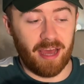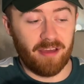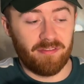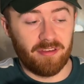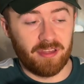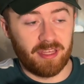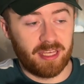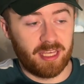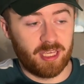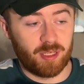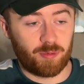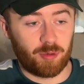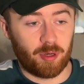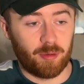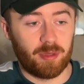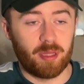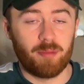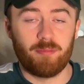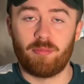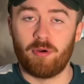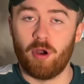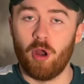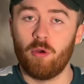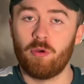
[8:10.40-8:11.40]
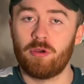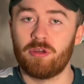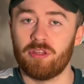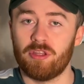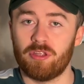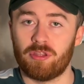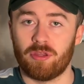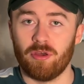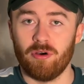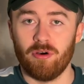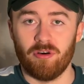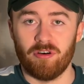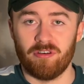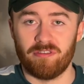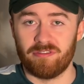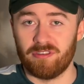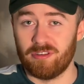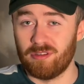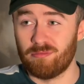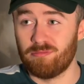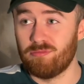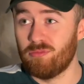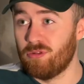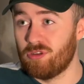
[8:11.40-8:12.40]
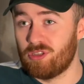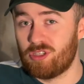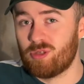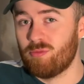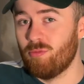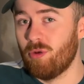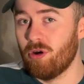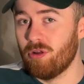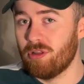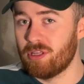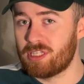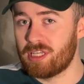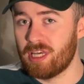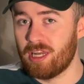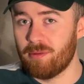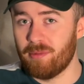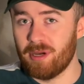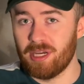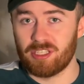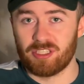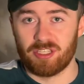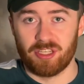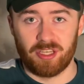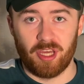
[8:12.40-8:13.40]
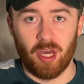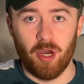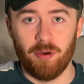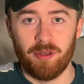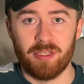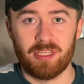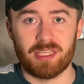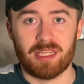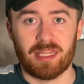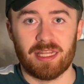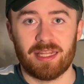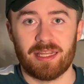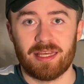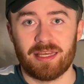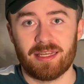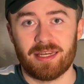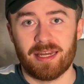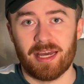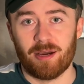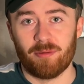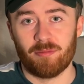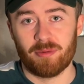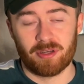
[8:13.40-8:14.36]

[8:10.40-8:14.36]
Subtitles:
I think he's probably broken the door for smaller centre-backs to go into the league now,